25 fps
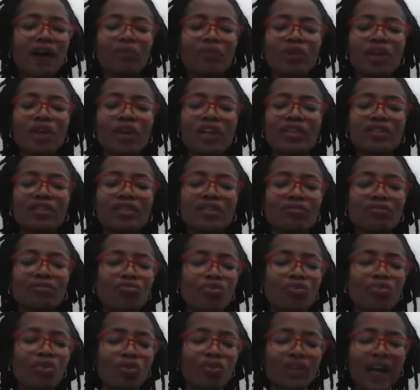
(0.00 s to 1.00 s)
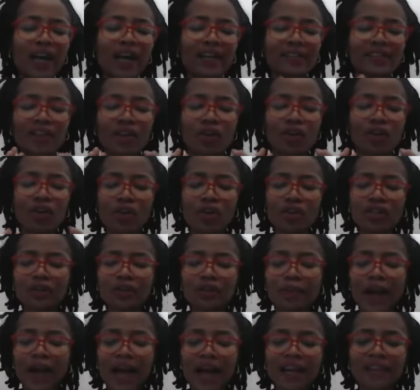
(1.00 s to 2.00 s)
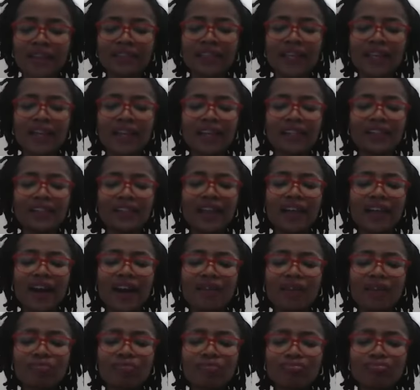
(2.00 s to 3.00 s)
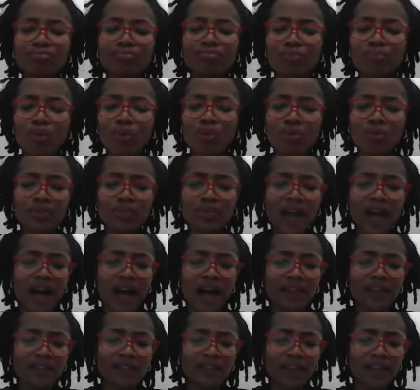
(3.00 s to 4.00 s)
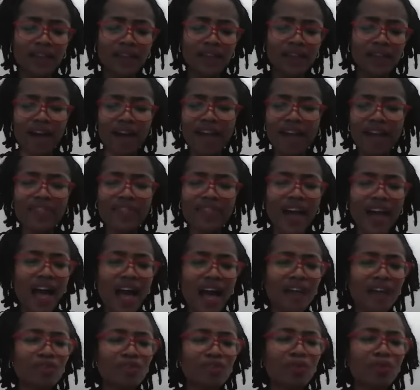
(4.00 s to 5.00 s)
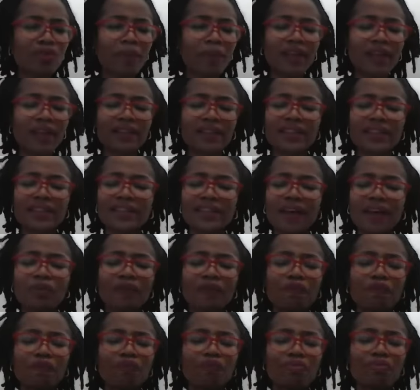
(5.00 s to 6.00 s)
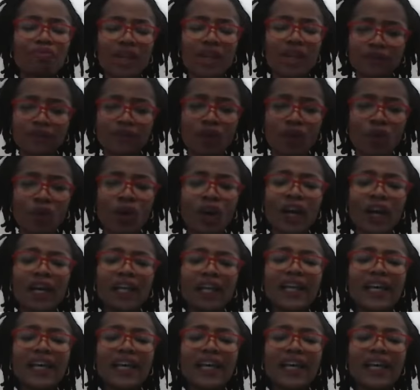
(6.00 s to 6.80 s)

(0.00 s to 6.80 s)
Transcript: um, his role as a husband, their roles as a father, so many things that we've prayed for.